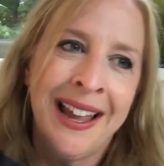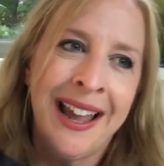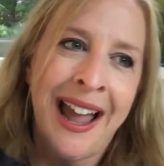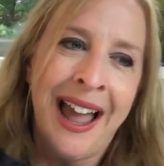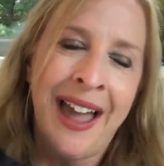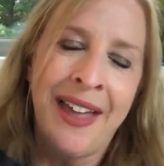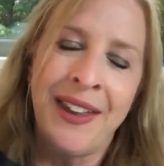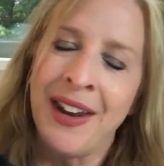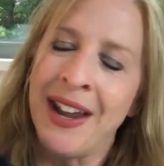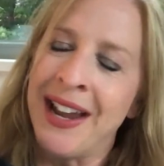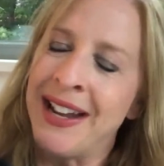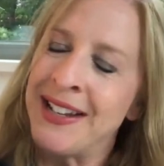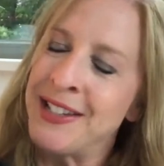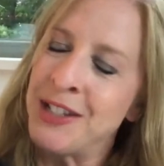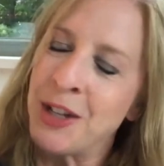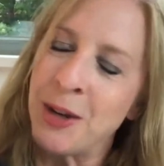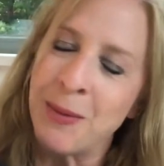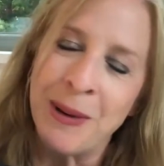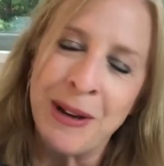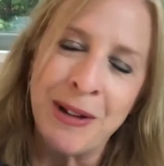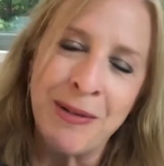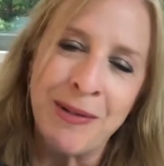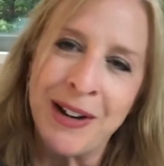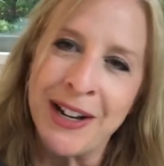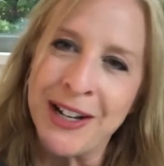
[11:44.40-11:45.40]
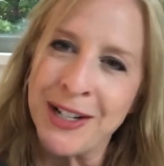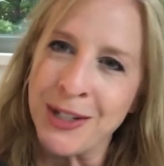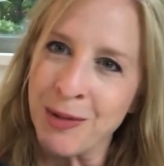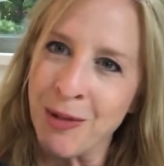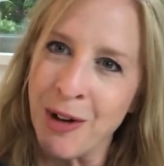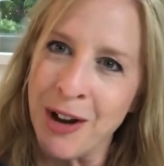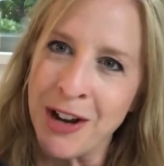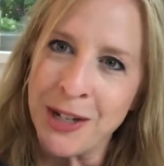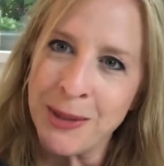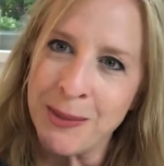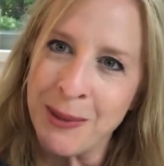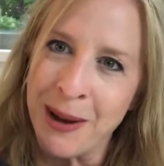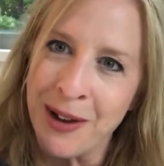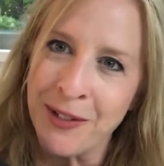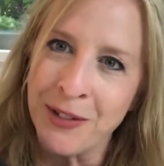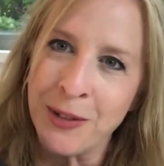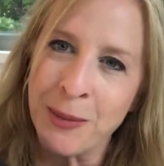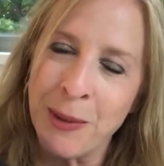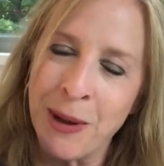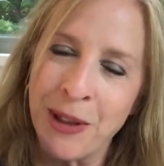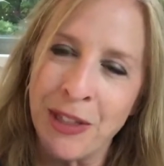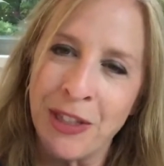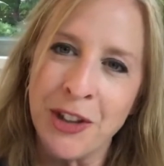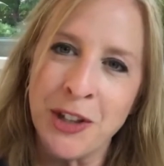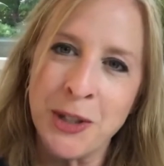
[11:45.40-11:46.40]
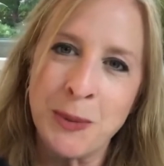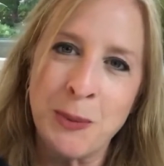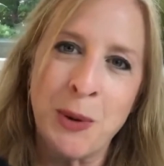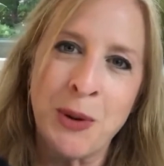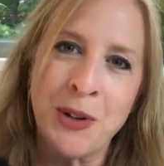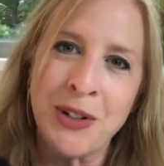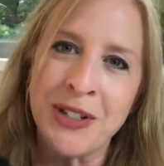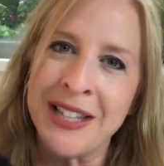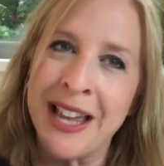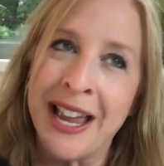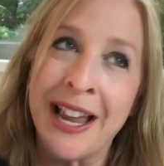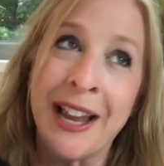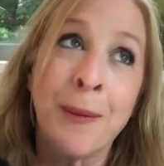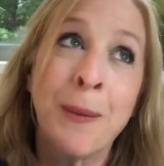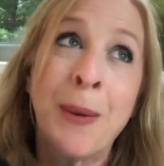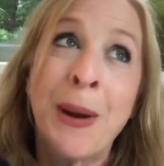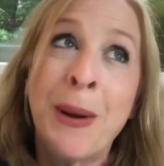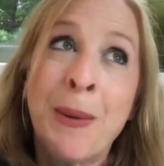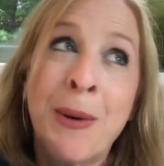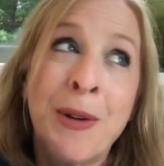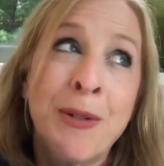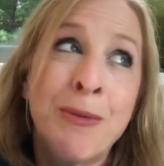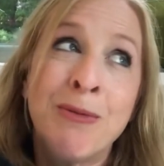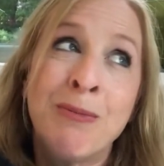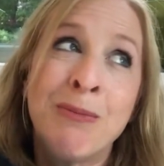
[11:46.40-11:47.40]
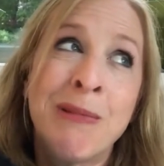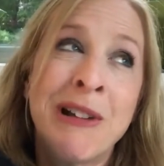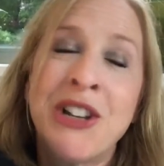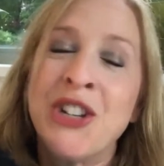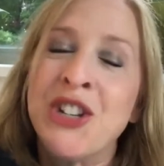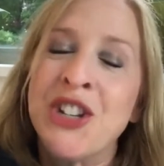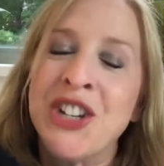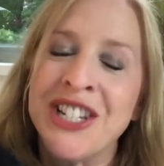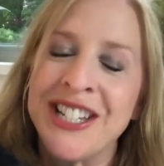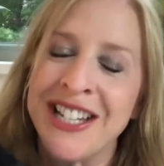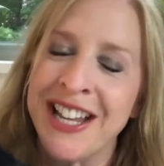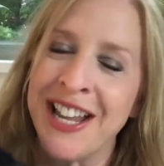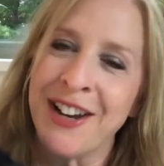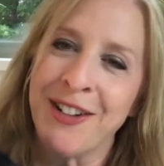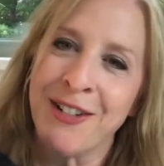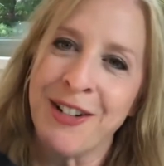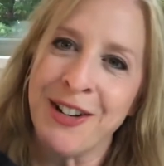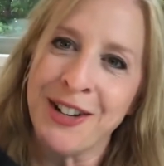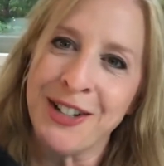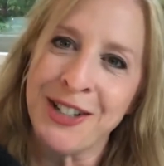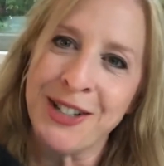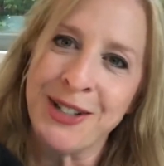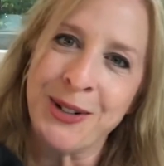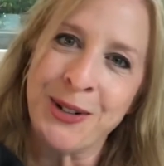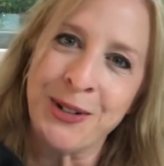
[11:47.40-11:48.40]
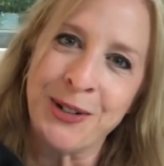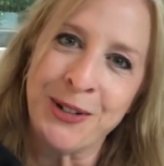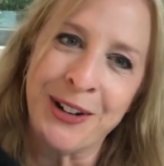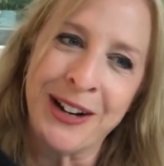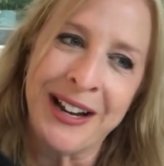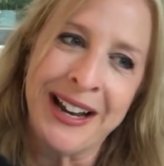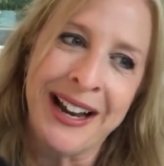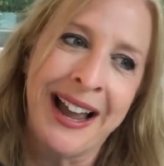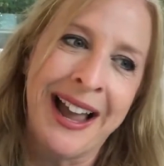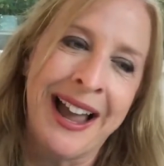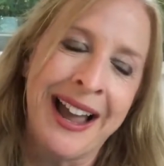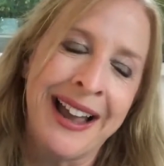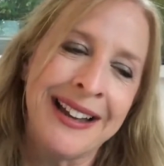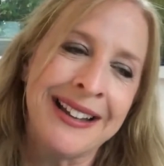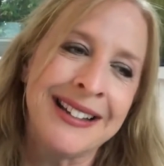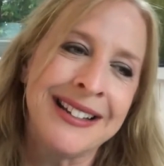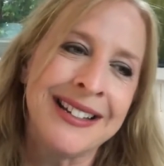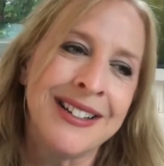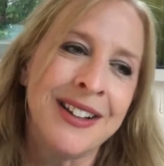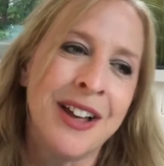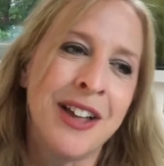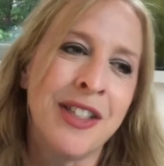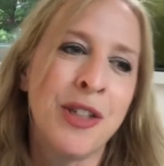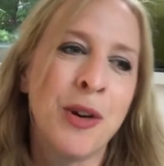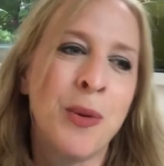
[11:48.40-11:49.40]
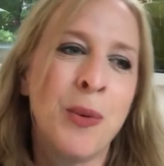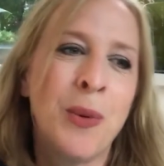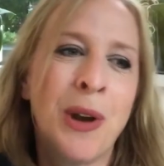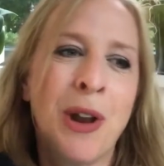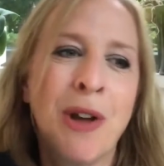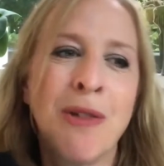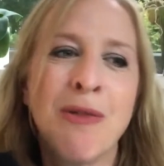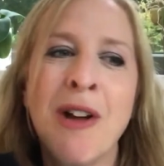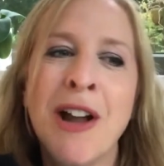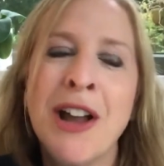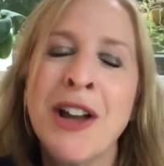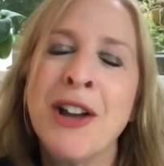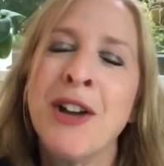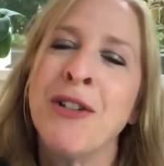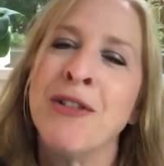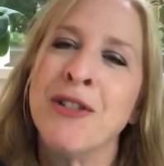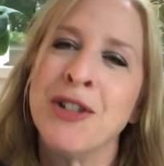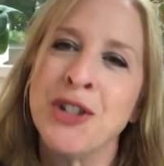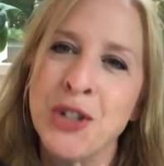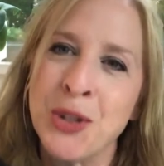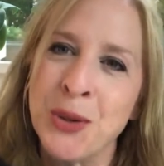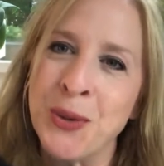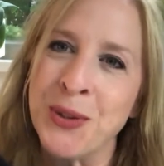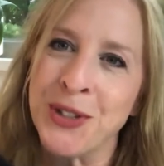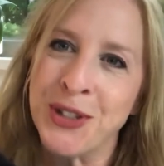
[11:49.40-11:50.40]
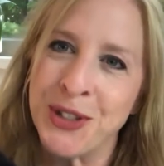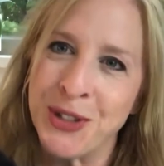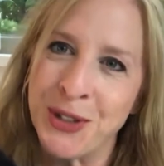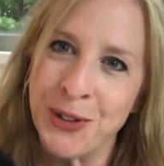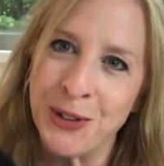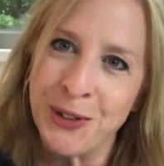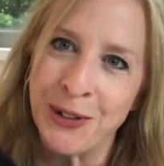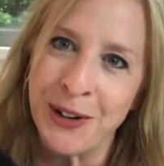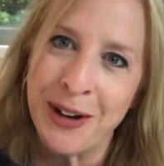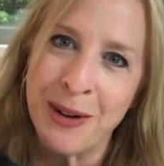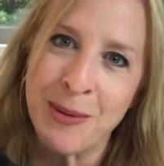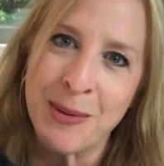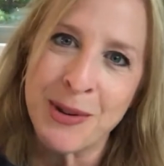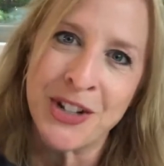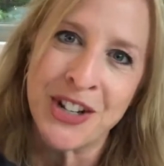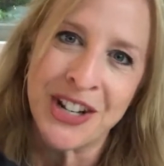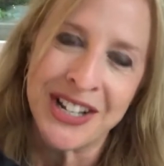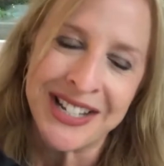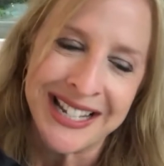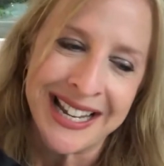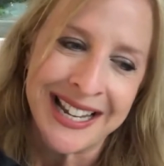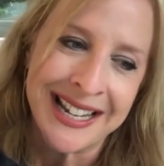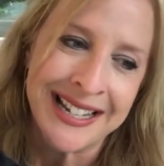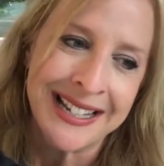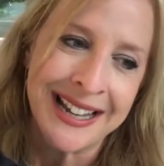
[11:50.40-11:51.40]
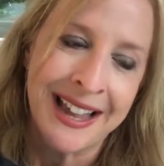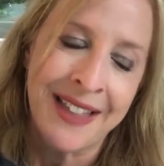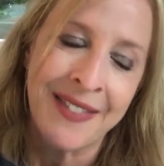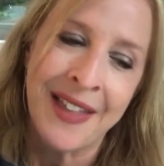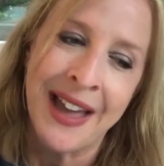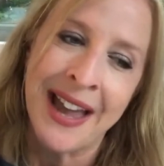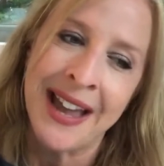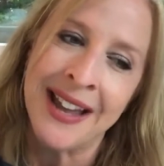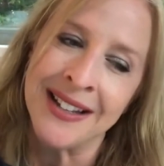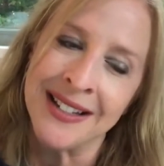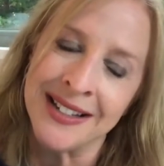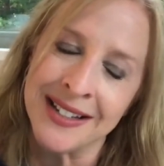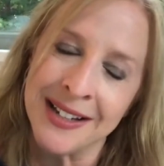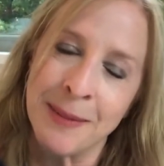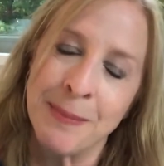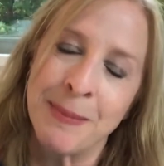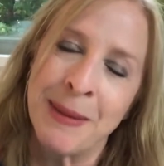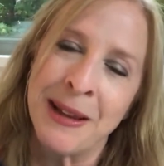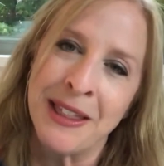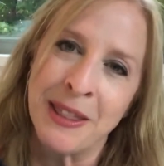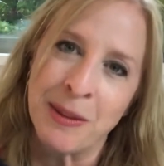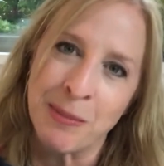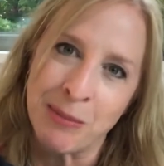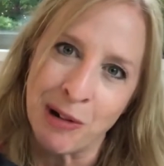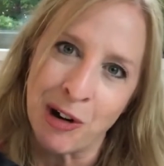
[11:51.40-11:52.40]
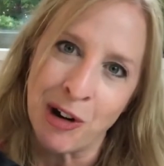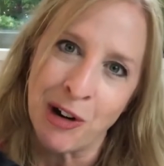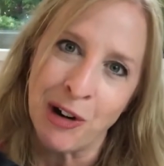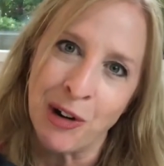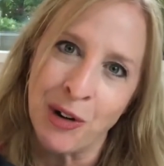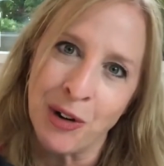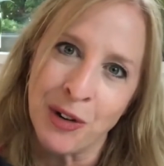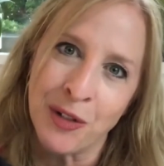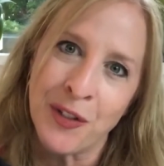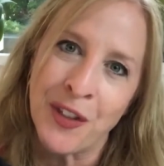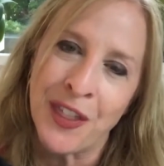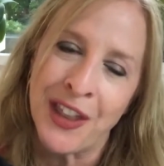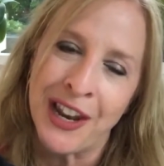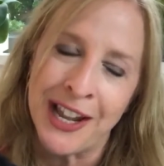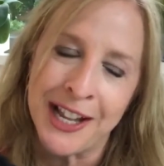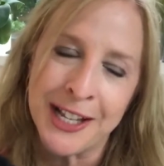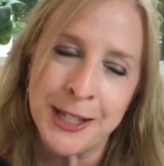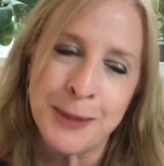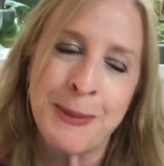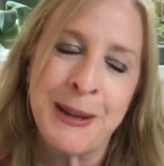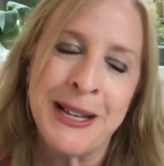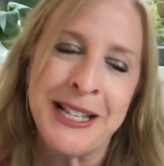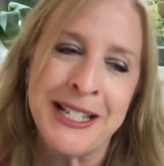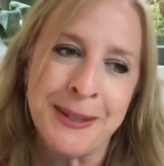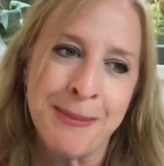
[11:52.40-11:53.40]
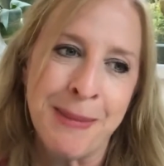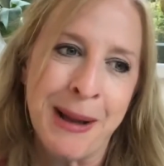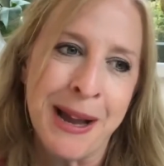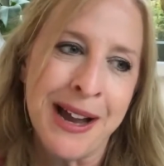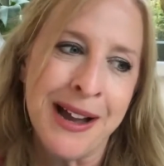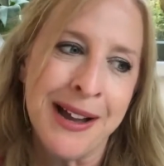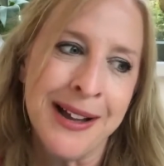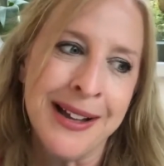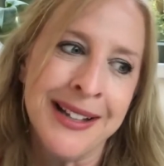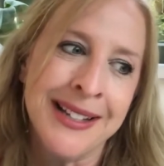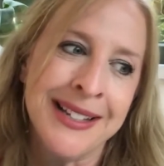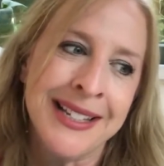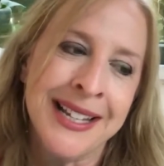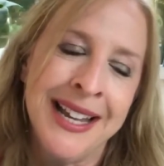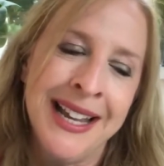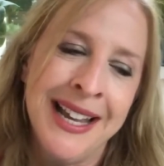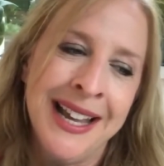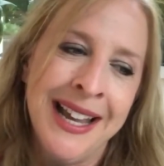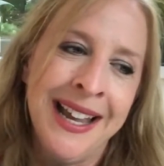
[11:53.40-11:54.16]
And I had so many readers write to me after both those books saying, we want Bridget to get her own story. And I thought, well, I'll write her a short story, which I did. And that ended up being the prologue for The Last Piece of My Heart.